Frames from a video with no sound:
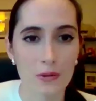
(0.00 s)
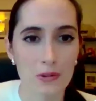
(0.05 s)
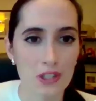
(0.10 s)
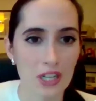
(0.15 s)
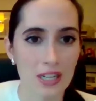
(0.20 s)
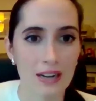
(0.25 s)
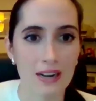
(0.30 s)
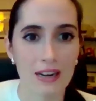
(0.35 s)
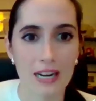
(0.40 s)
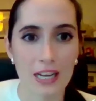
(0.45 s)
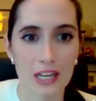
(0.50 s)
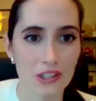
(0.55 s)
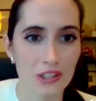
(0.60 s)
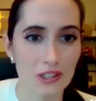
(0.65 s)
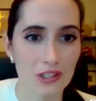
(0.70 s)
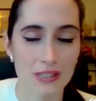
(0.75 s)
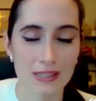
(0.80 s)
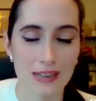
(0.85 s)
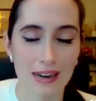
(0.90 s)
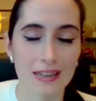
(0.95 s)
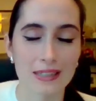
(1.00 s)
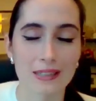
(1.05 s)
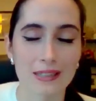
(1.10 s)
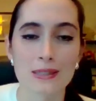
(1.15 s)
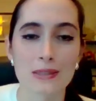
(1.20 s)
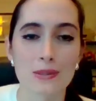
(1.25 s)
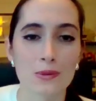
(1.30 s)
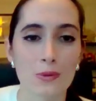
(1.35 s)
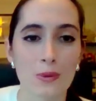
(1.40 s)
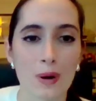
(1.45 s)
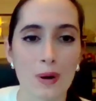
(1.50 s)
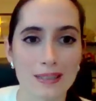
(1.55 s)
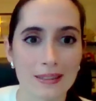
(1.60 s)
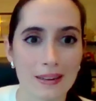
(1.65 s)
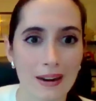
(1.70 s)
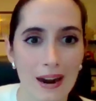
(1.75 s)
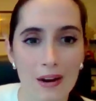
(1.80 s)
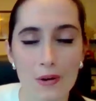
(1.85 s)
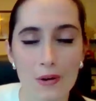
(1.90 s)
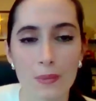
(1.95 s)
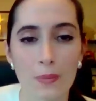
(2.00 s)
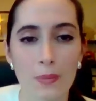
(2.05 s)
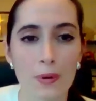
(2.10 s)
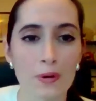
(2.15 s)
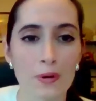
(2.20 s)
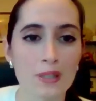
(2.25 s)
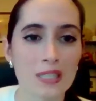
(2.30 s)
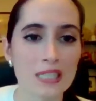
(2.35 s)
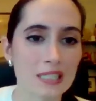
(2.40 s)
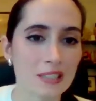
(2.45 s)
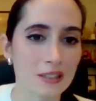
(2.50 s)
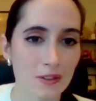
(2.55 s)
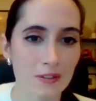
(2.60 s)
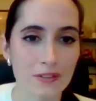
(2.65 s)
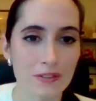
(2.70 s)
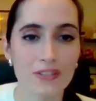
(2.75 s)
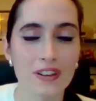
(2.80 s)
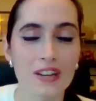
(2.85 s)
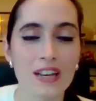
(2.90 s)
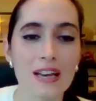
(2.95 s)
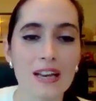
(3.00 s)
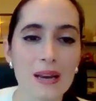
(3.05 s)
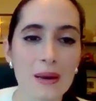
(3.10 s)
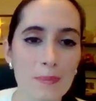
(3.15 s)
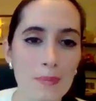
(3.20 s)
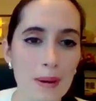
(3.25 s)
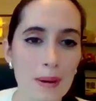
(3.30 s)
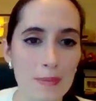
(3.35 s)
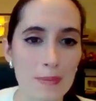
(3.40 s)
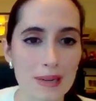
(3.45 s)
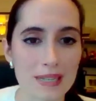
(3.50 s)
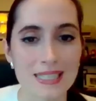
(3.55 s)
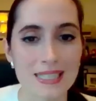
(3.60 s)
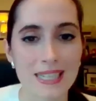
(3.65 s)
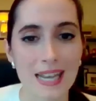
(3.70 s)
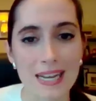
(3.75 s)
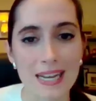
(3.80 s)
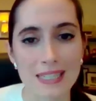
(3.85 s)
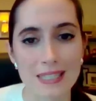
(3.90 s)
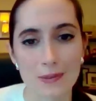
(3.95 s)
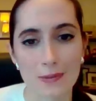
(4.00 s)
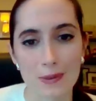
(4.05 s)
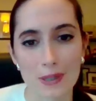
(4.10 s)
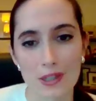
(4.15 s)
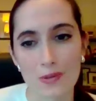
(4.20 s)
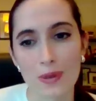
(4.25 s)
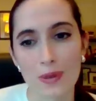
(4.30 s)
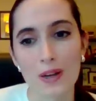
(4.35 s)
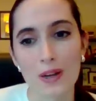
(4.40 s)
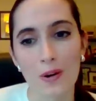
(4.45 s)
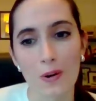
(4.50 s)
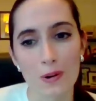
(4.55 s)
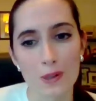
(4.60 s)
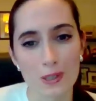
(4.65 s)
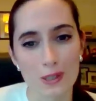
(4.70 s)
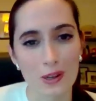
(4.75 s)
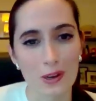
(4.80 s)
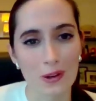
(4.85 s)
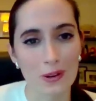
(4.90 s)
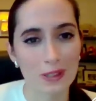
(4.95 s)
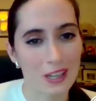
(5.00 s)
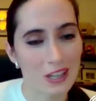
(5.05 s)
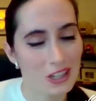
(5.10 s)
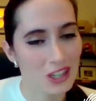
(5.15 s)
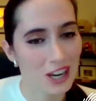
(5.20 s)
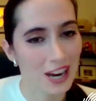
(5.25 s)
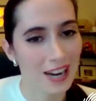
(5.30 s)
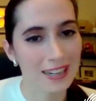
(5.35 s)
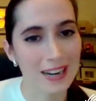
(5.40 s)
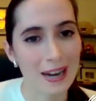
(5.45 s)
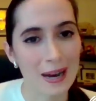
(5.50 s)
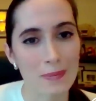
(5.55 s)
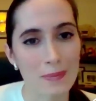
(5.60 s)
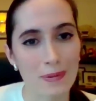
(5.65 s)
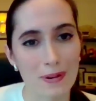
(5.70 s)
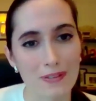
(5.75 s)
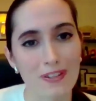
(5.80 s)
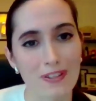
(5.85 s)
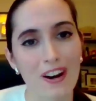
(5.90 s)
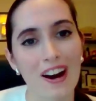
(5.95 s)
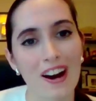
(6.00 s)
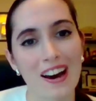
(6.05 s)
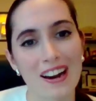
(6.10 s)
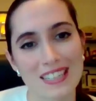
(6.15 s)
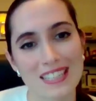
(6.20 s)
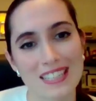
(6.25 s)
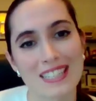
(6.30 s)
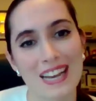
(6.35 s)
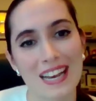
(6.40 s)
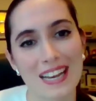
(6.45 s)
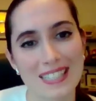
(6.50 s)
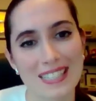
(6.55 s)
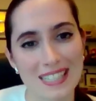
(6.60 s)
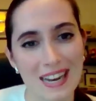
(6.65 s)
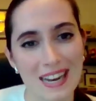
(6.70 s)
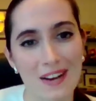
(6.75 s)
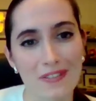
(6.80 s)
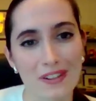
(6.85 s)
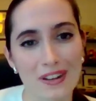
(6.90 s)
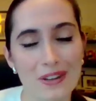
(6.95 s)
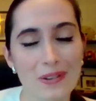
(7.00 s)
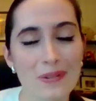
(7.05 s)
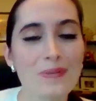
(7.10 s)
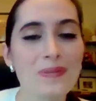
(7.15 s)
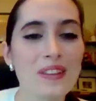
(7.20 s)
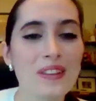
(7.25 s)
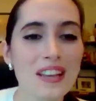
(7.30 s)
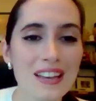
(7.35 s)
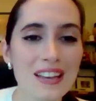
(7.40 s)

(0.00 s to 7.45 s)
EU-China relations, right? This dual track component of member states, which we also know that China prefers as an avenue.